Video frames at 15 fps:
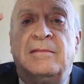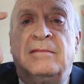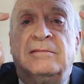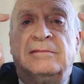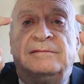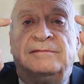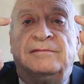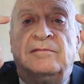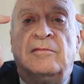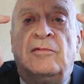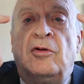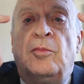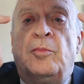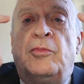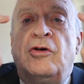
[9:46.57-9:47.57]
always
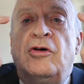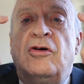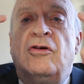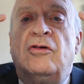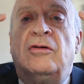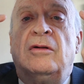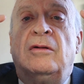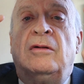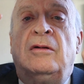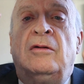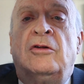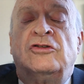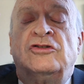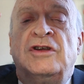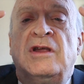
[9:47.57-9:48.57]
ensuring that I
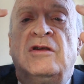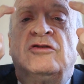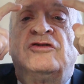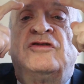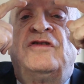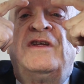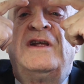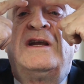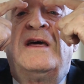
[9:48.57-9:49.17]
perform the massage